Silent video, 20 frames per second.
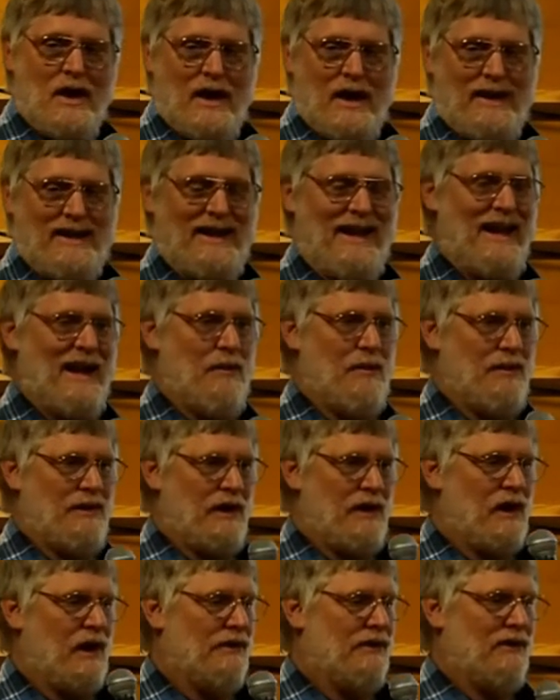And they had what
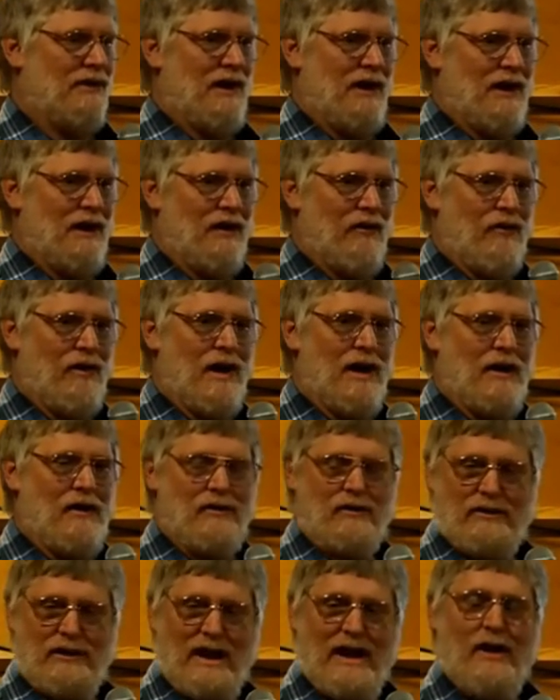they called the 10 o'clock,
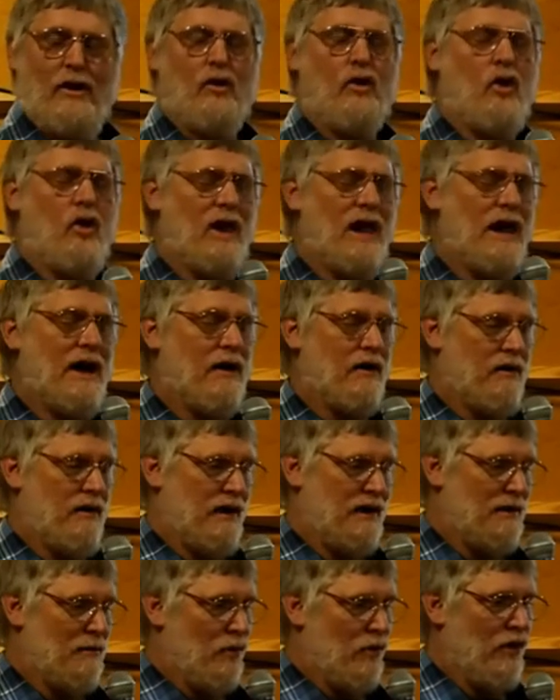10 o'clock
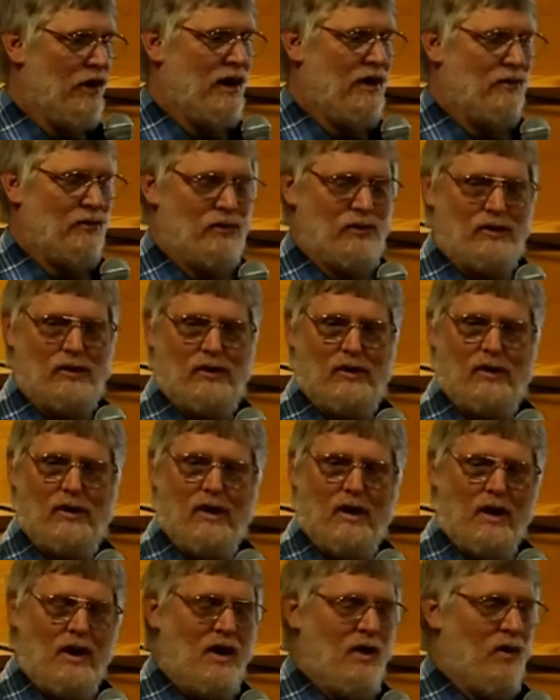in the morning rule,
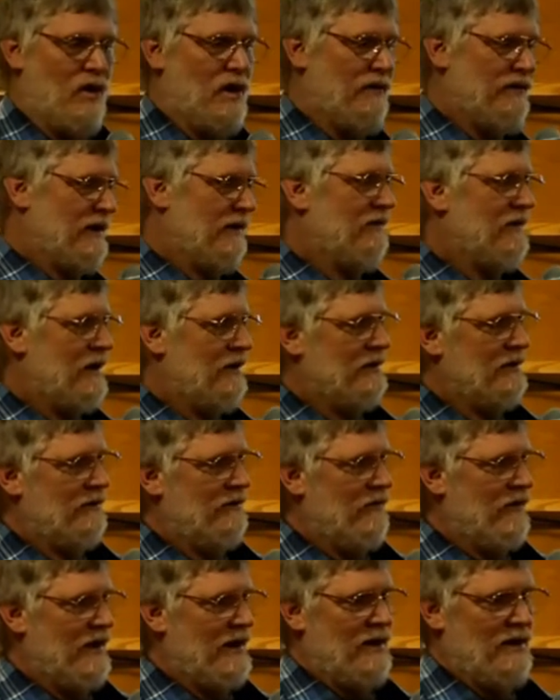where if they found a
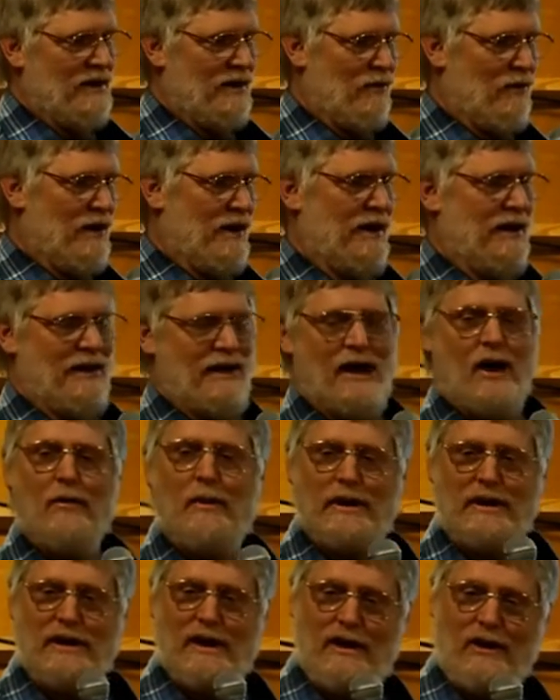fire, they wanted it out
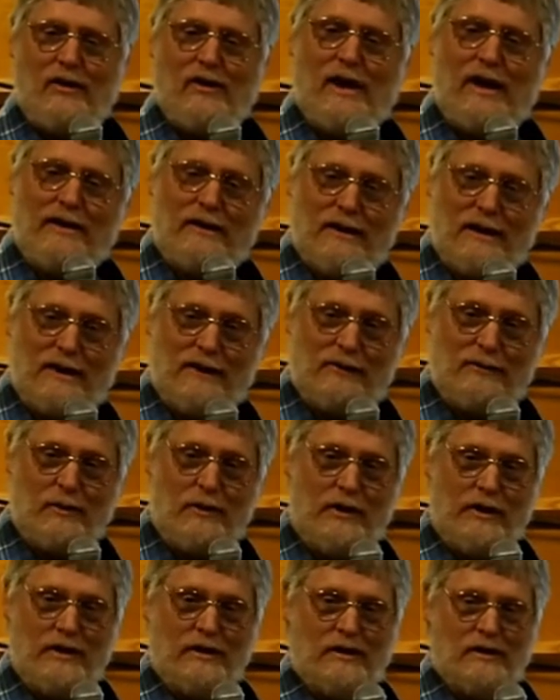by 10 o'clock the next
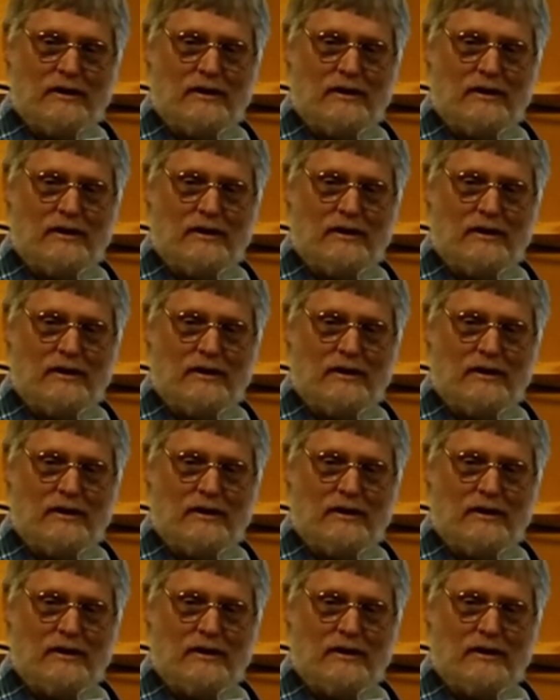morning.